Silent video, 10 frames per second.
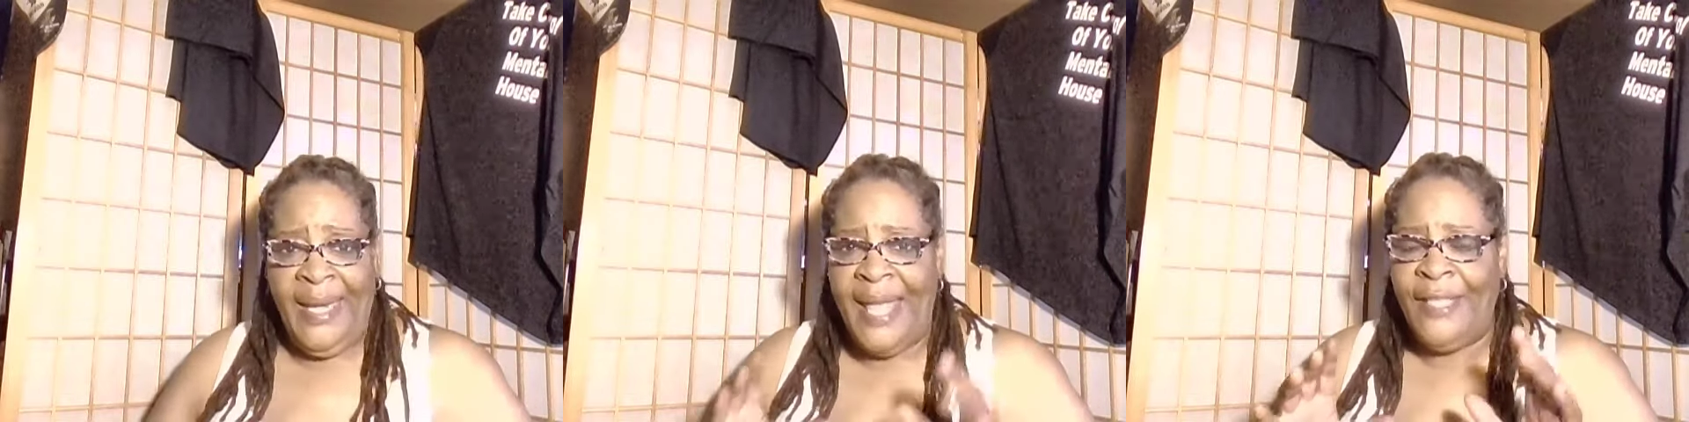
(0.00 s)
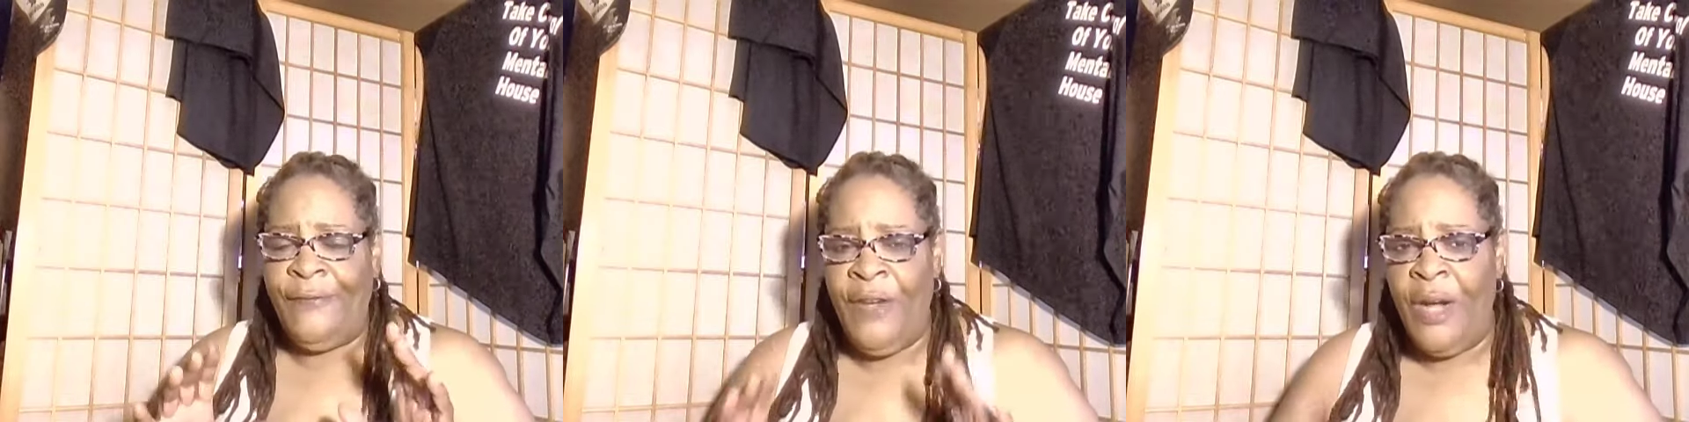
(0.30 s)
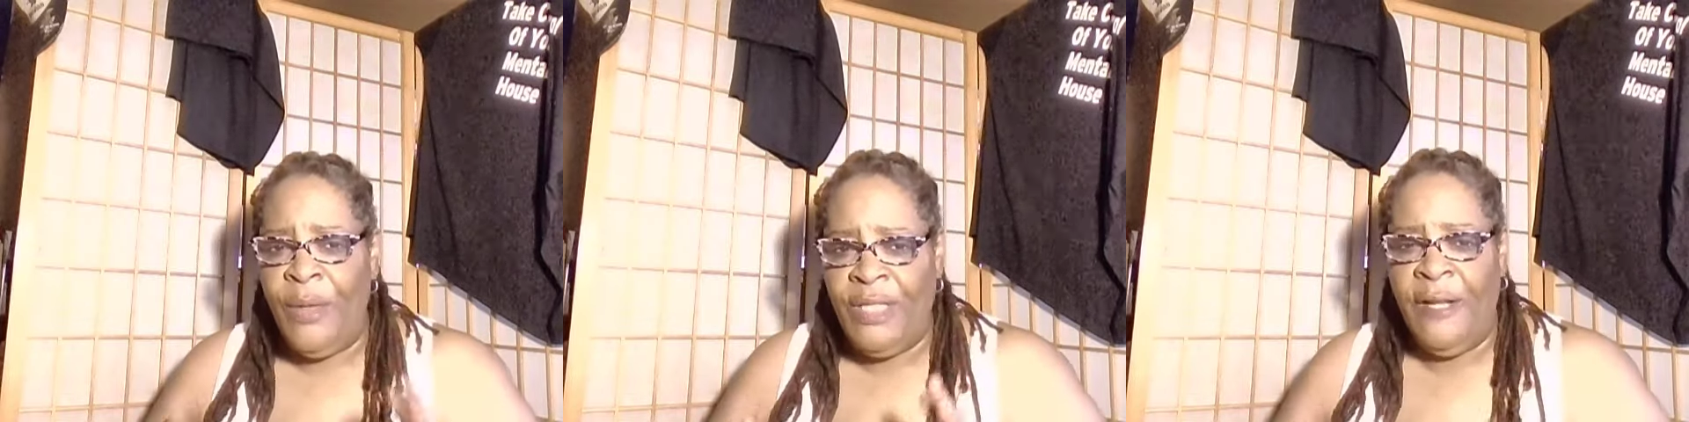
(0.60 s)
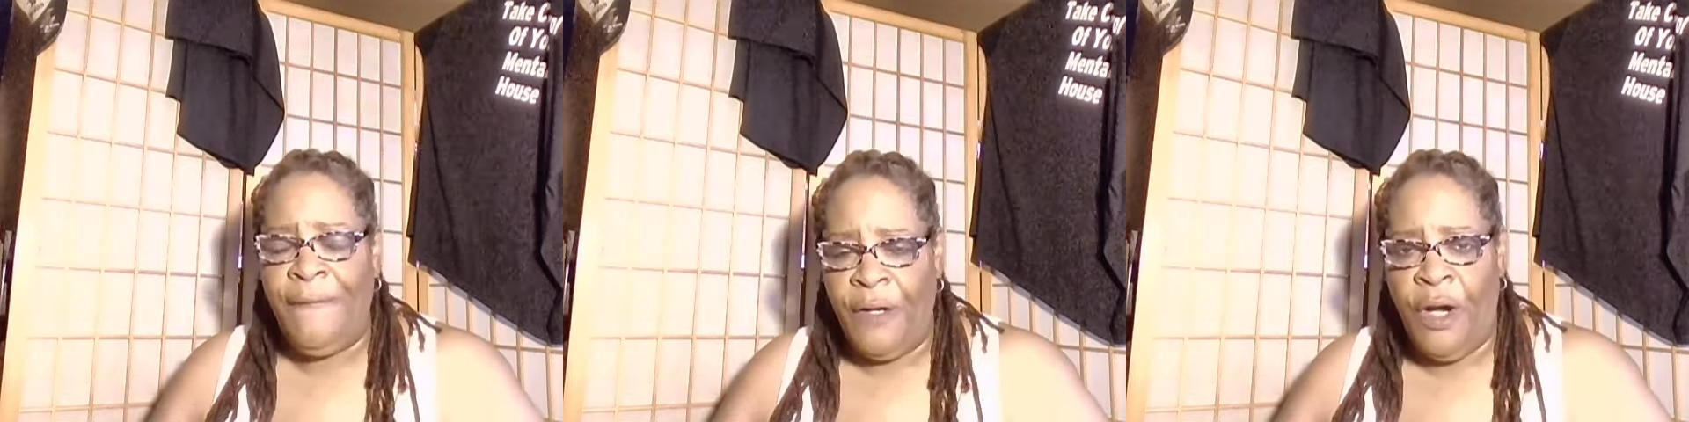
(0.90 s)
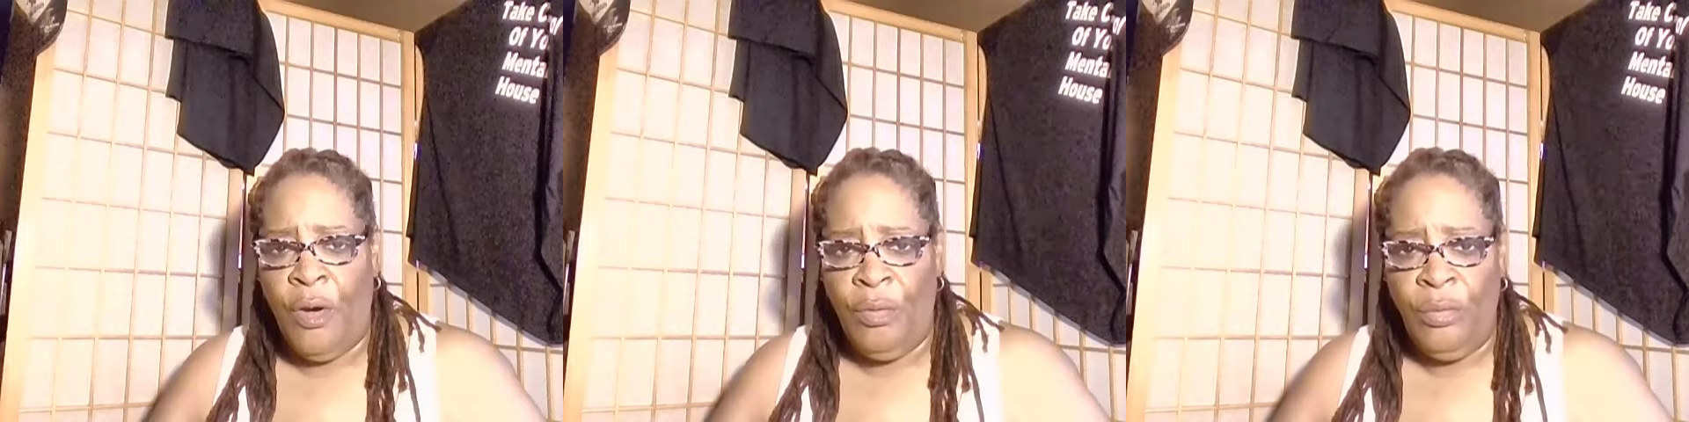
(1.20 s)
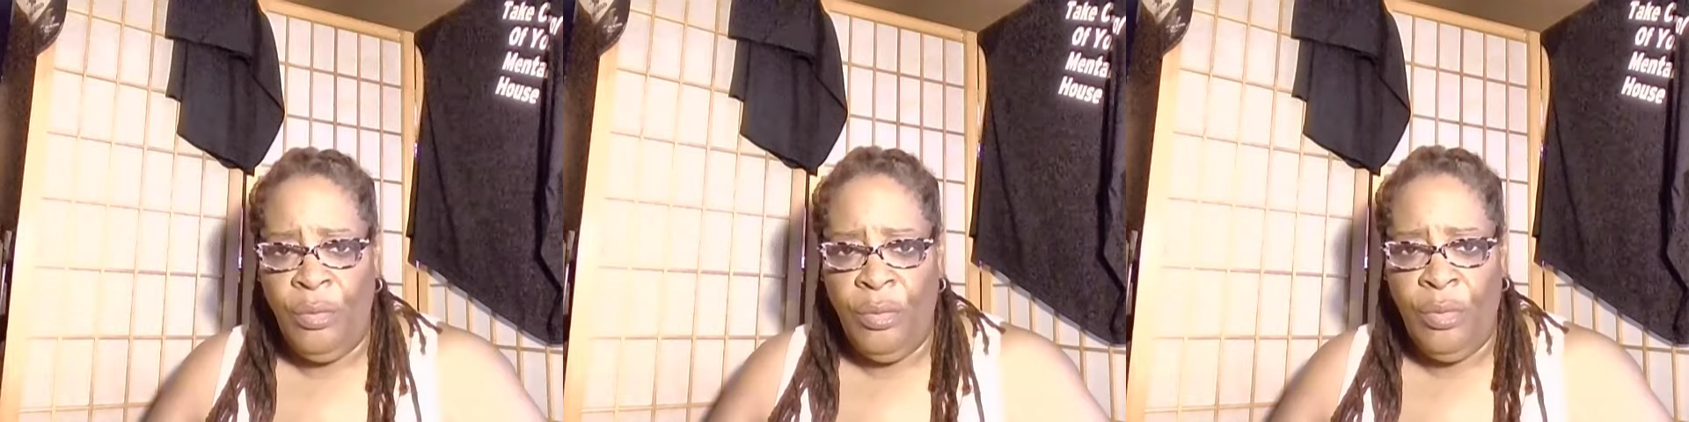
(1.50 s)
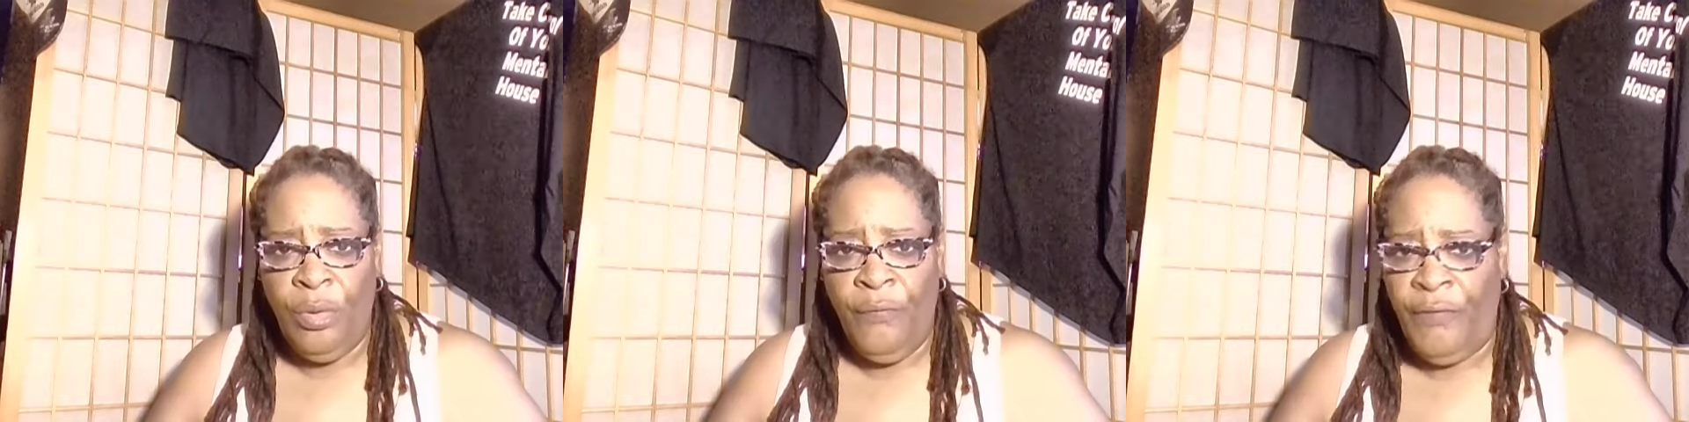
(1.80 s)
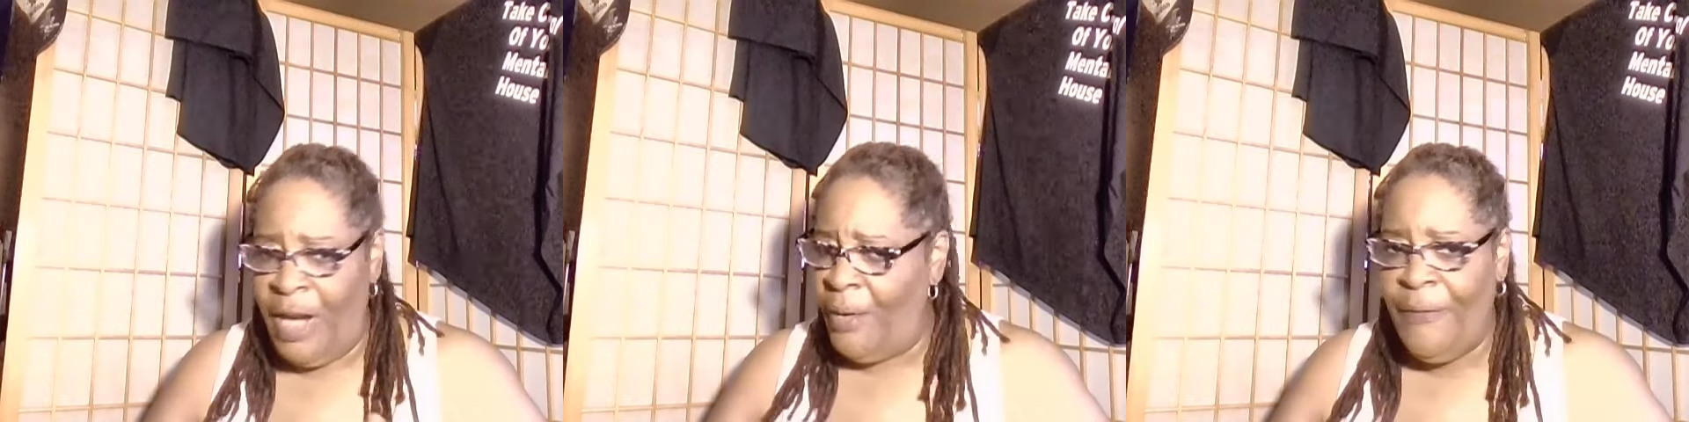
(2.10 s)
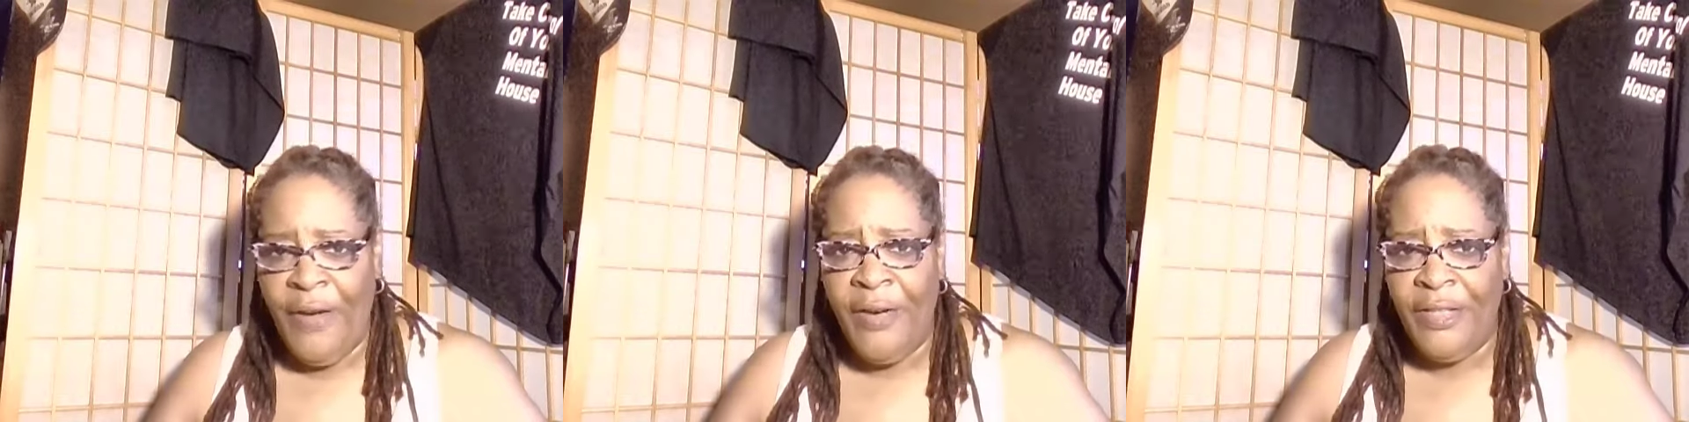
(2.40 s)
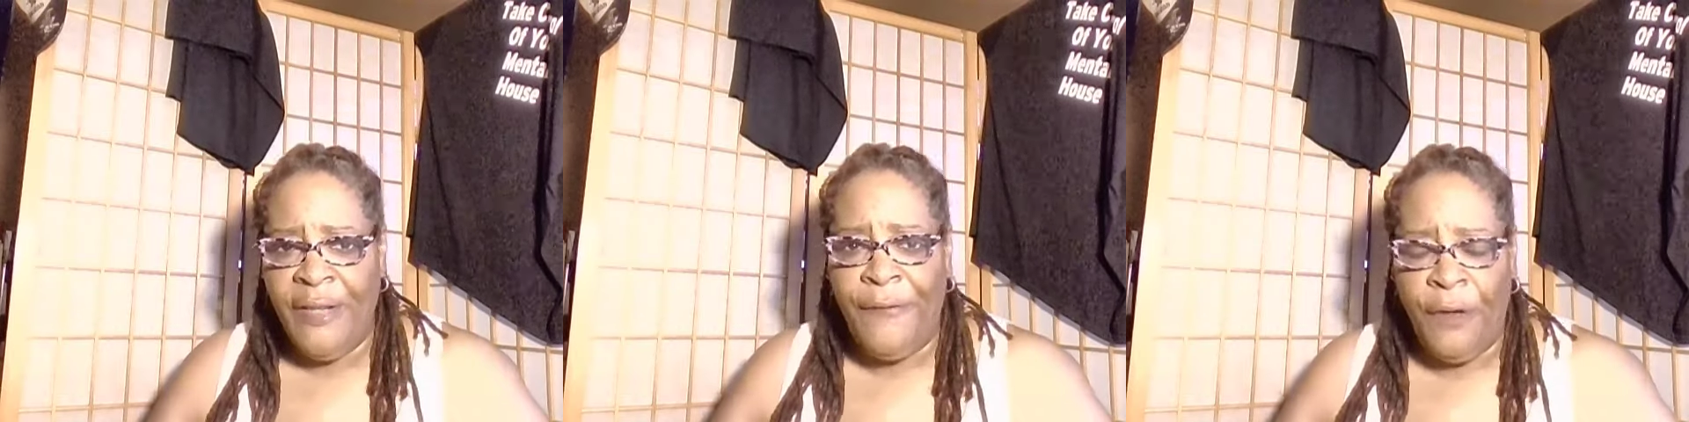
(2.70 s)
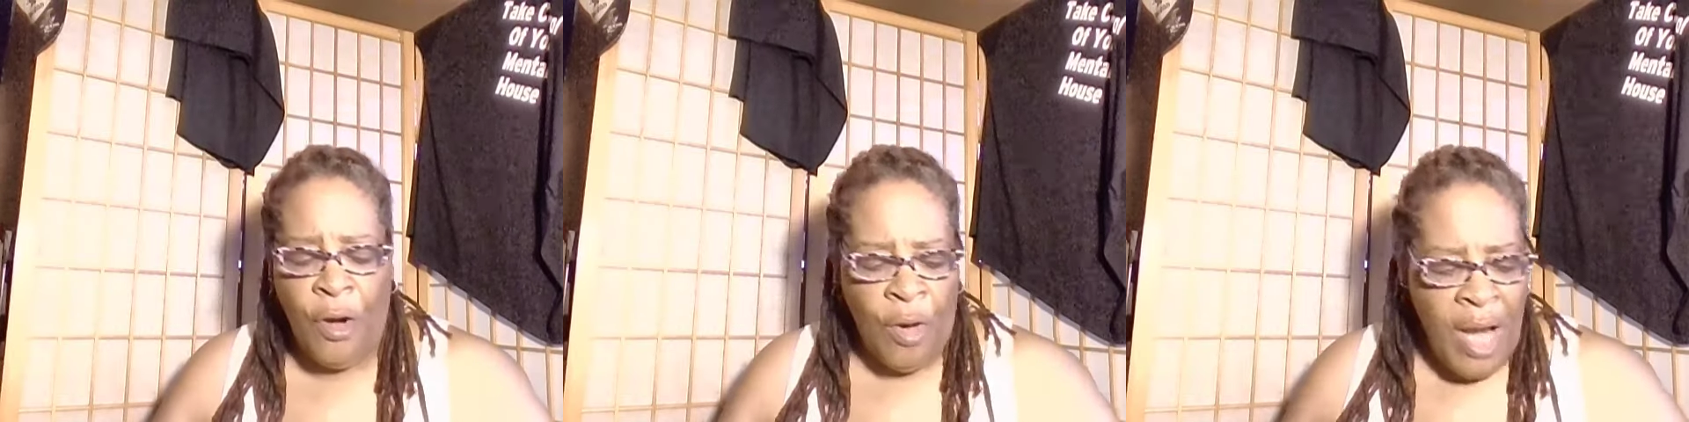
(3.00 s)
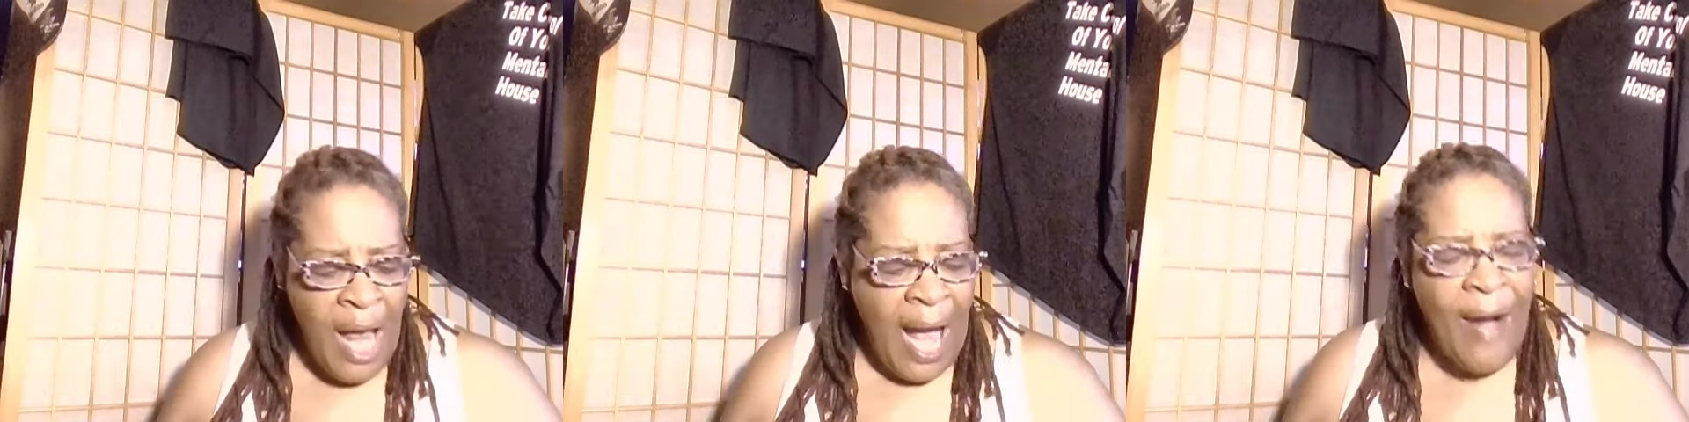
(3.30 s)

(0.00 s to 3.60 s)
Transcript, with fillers: And that's very difficult. Very, very difficult.